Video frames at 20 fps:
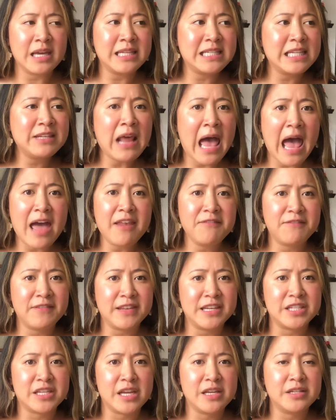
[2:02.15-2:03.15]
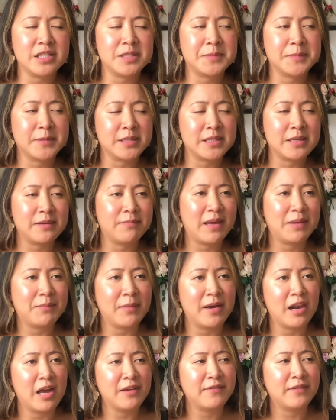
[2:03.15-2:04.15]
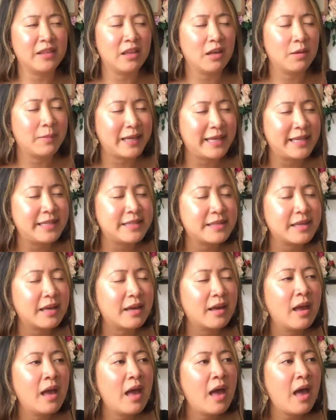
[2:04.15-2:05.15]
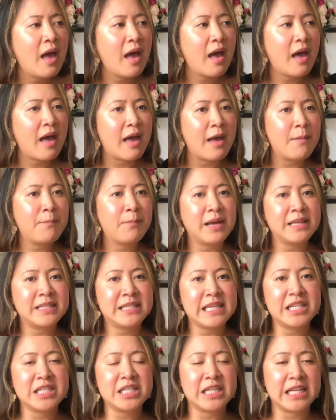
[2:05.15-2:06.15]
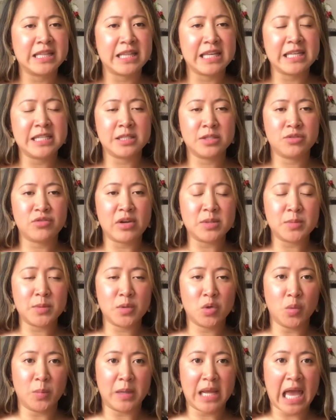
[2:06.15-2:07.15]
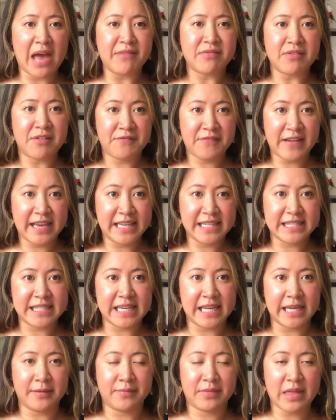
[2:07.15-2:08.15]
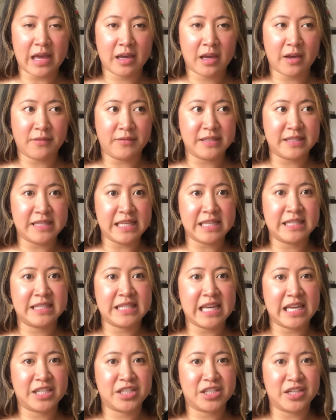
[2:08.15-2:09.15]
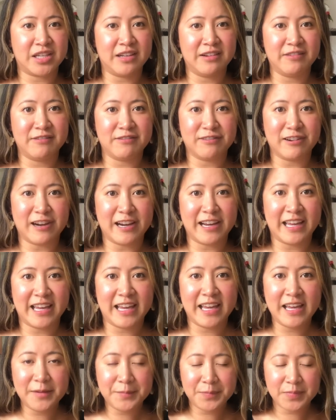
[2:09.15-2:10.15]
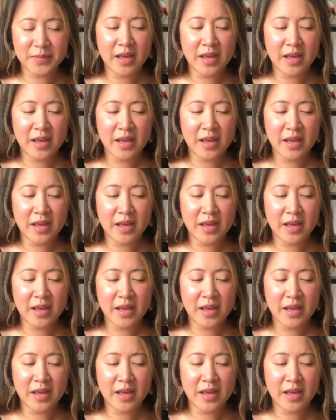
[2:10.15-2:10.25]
I did hand finish it just because it made my life a little bit easier, but essentially this dress would normally have a facing that covers this section right here,